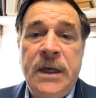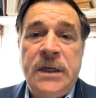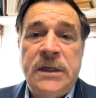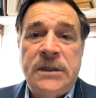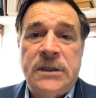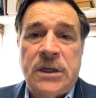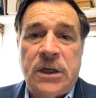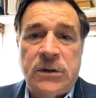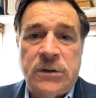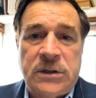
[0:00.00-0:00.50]

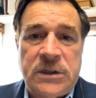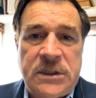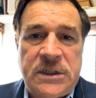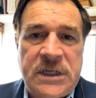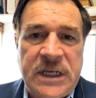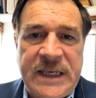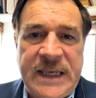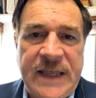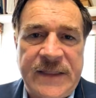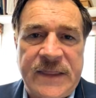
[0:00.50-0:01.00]
So
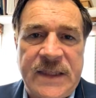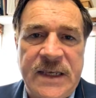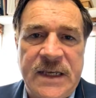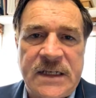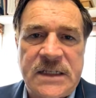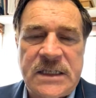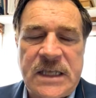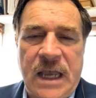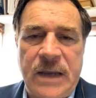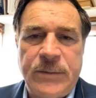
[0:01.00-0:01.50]
to get the
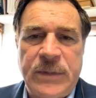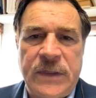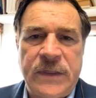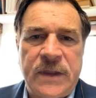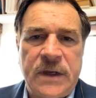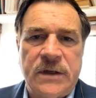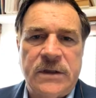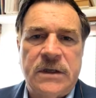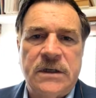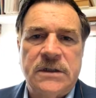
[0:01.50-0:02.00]
excitement
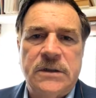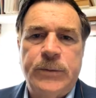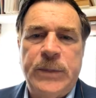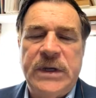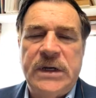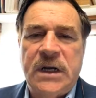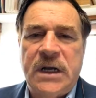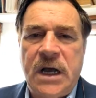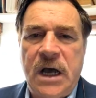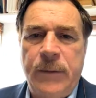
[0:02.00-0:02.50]
there, there's
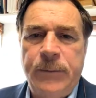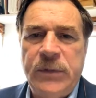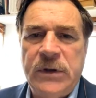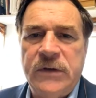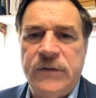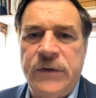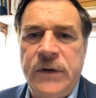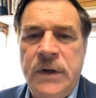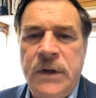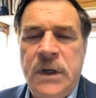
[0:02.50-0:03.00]
been a couple
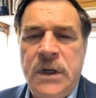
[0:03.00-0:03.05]
of